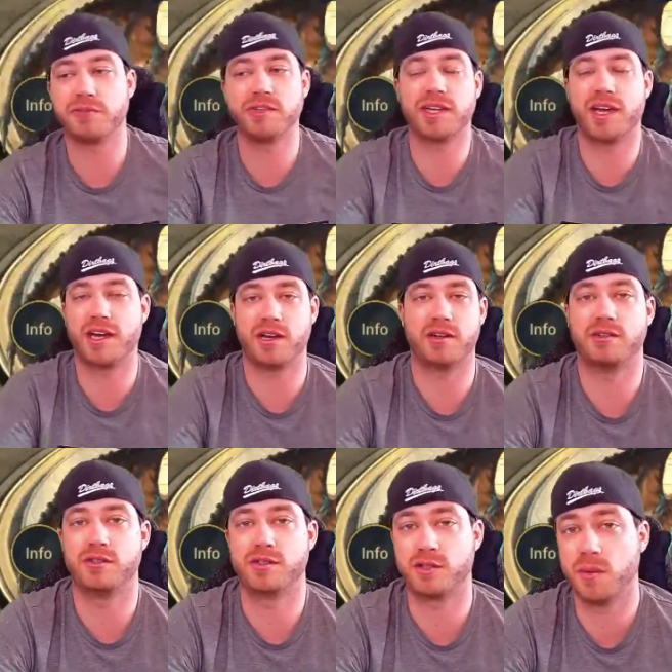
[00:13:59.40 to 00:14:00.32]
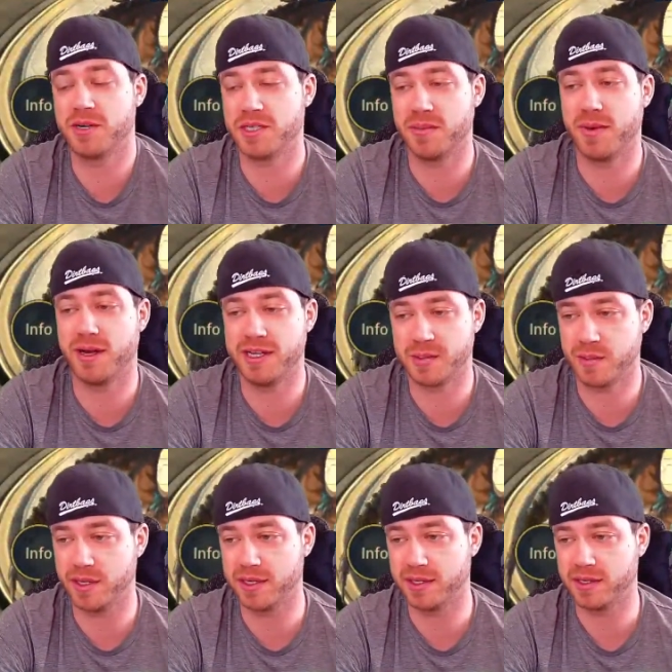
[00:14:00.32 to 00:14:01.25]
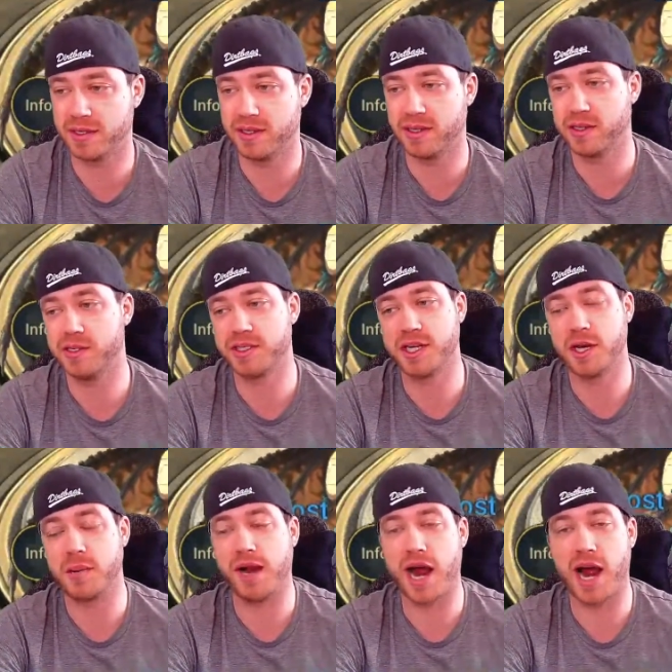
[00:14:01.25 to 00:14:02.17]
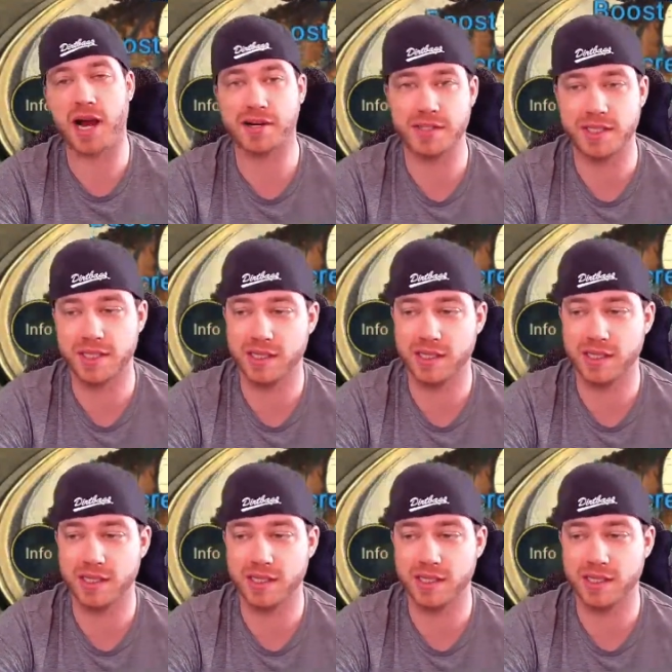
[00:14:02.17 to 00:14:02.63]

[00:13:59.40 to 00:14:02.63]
care so much about HP. You just care about accuracy,